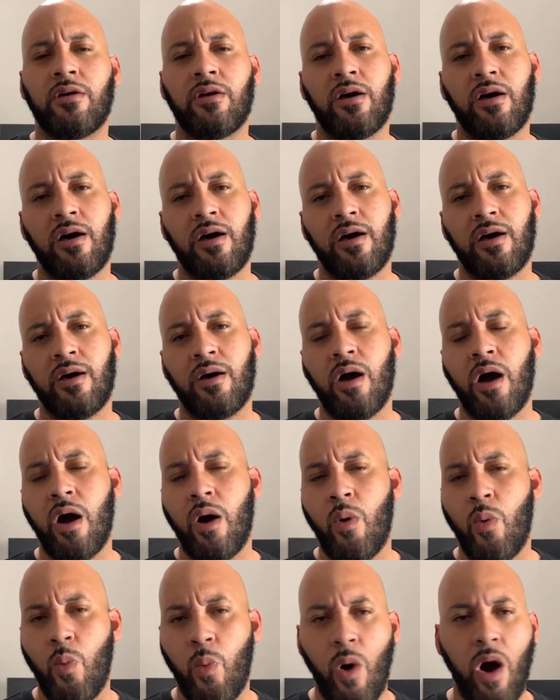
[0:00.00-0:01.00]

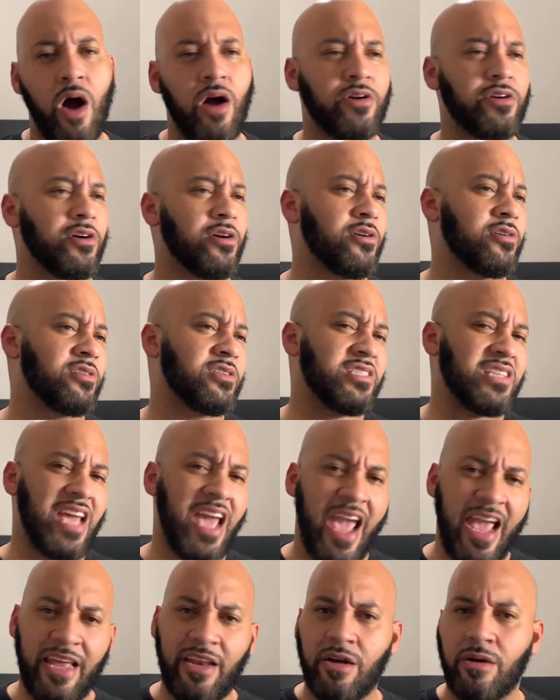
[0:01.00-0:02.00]
Walker,
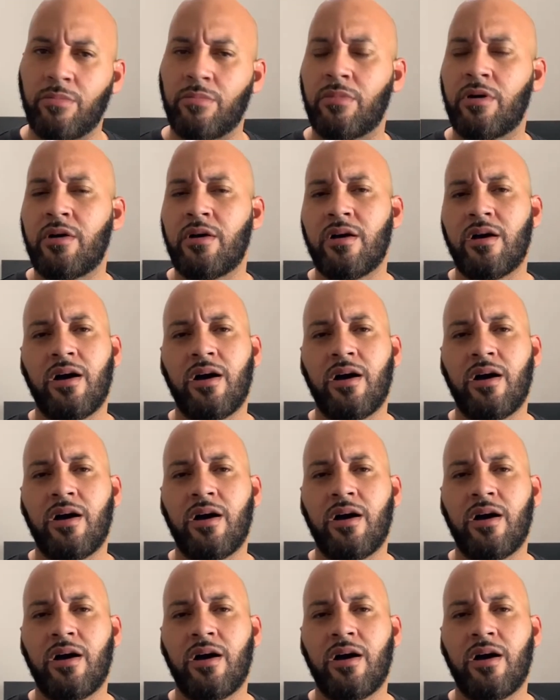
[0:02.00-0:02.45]
Tatum,